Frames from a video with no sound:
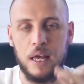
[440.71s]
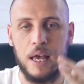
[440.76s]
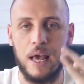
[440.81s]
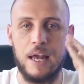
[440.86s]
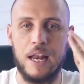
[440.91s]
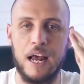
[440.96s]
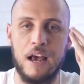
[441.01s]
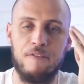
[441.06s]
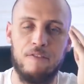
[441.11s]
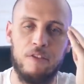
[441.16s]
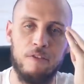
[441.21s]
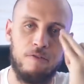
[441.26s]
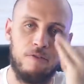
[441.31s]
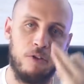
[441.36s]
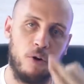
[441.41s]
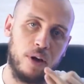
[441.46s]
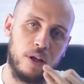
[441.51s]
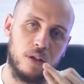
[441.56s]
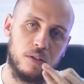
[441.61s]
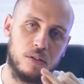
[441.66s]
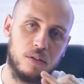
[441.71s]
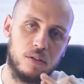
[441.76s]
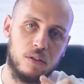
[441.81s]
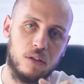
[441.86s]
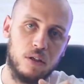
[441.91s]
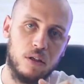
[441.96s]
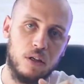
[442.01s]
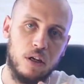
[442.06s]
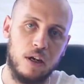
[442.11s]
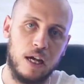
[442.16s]
and have the voice
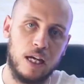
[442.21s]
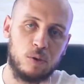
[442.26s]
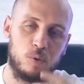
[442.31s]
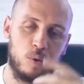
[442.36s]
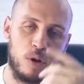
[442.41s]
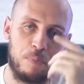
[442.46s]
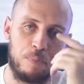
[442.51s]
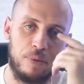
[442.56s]
as we are